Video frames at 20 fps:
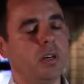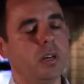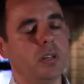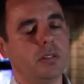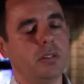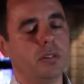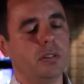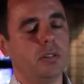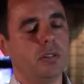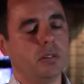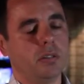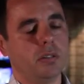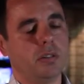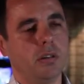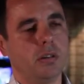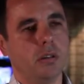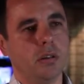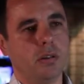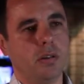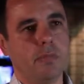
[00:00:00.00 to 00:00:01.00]
other
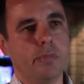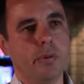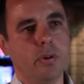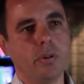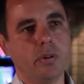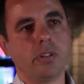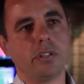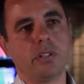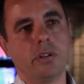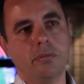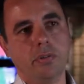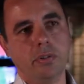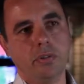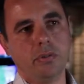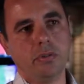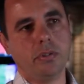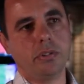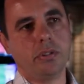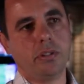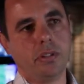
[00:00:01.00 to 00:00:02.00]
components that we
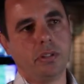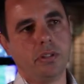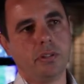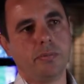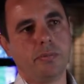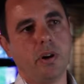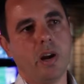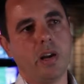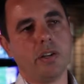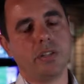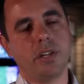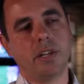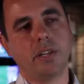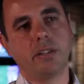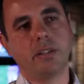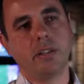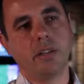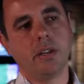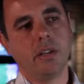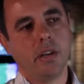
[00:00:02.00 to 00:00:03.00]
use in this
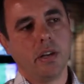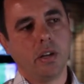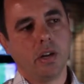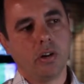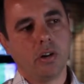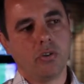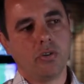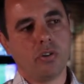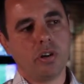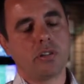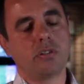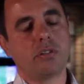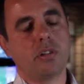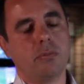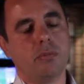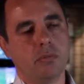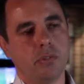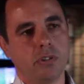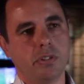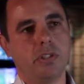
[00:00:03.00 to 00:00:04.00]
project,
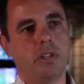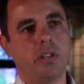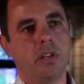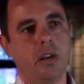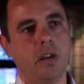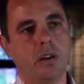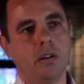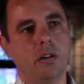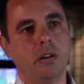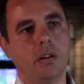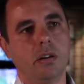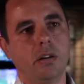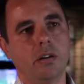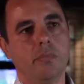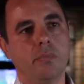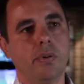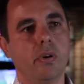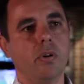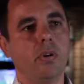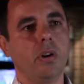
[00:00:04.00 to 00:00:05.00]
Crestron was the
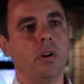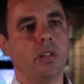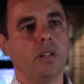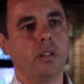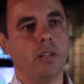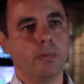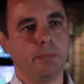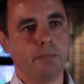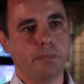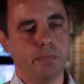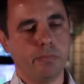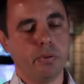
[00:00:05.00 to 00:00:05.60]
component that